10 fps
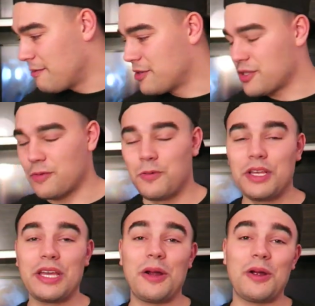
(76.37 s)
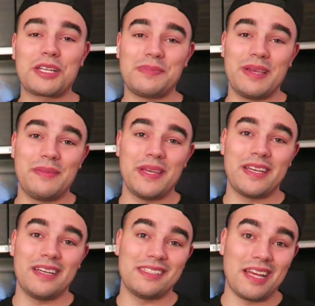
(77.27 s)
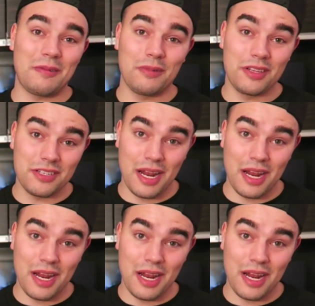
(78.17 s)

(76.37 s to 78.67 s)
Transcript: which really irks me because I really